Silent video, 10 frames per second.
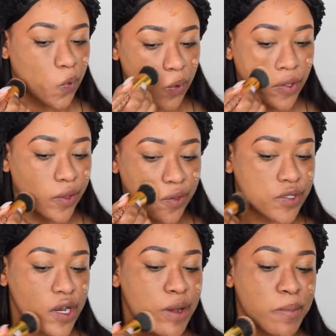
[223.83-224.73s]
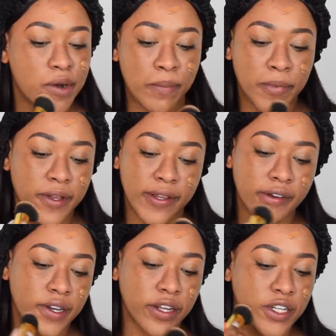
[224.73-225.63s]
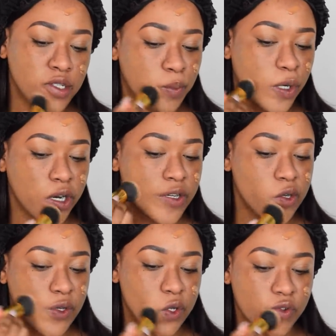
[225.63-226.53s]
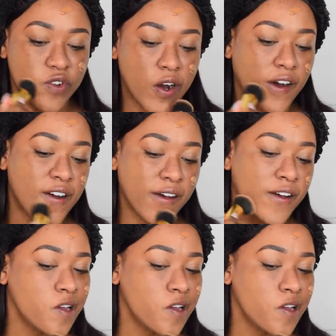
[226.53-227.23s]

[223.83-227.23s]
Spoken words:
Okay, so that pump didn't spread too far.